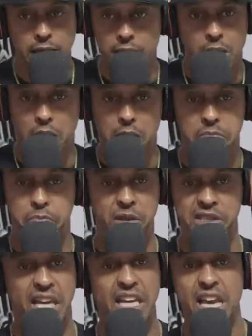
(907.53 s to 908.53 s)
No,
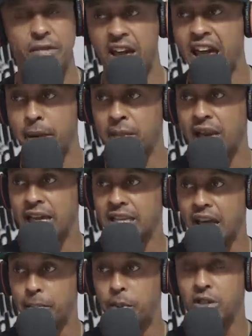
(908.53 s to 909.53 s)
pussy Hold ain't never had me Let like me
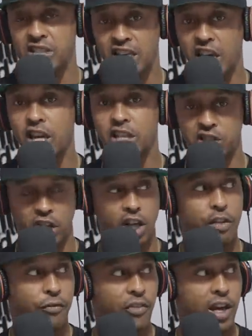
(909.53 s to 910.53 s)
that. pussy you, get it's a
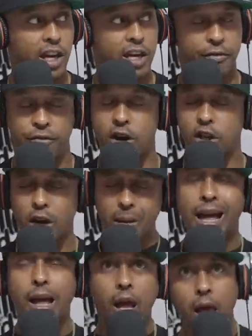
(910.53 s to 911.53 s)
good feeling. It fuck you.
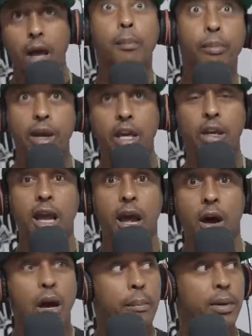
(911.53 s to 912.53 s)
I, will break you
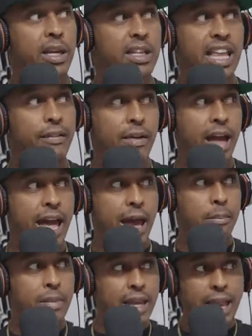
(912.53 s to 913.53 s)
down, but it never
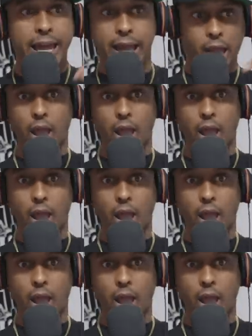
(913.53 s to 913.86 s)
had me like.